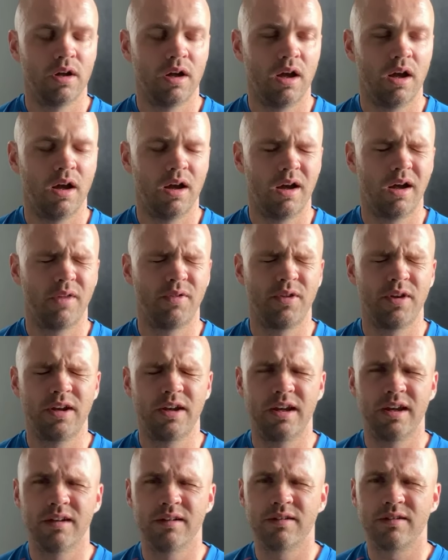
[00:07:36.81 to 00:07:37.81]
I
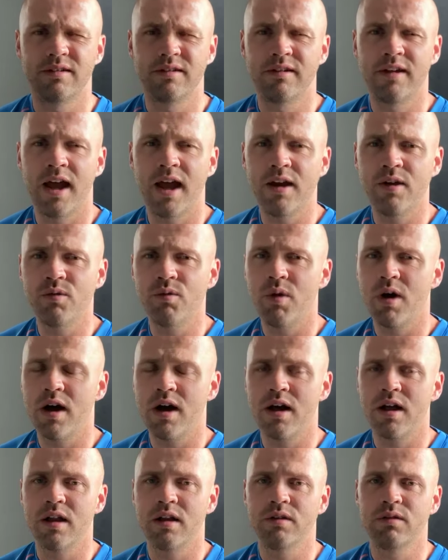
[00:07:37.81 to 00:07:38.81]
think it's
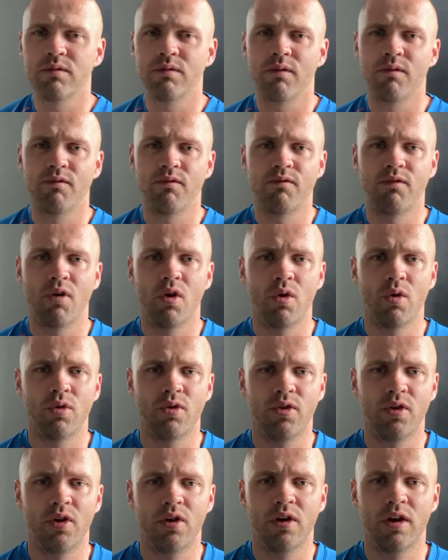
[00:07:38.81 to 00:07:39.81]

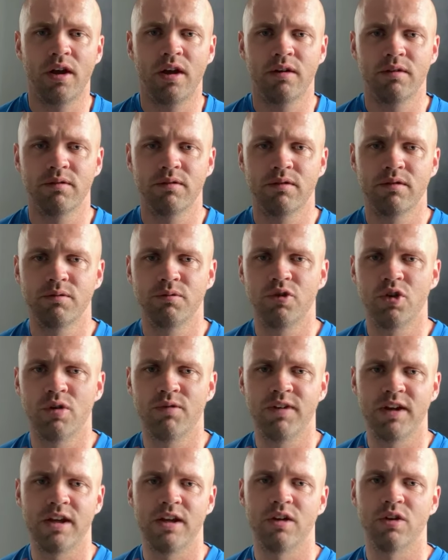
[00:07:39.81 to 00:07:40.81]
4:30. I'm sure
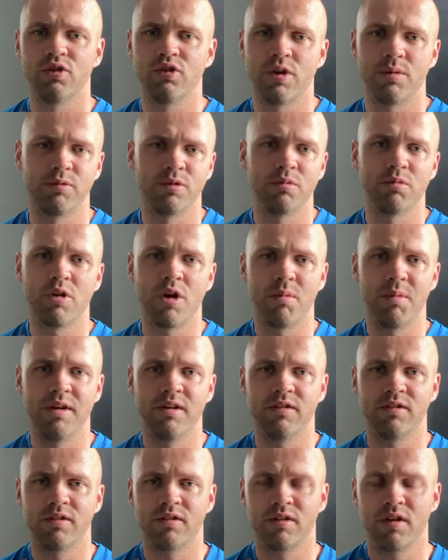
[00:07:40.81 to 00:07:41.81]
Vicky will drop some
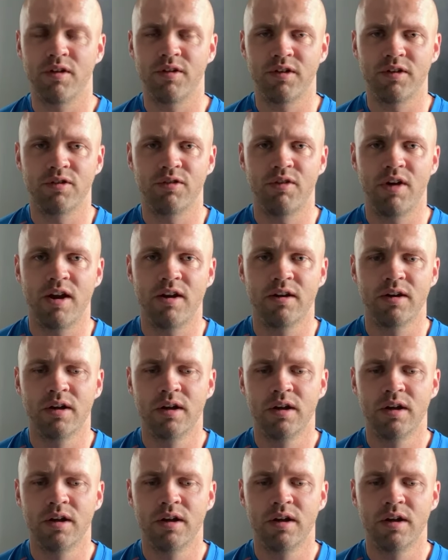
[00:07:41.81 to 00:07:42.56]
comments on this thread.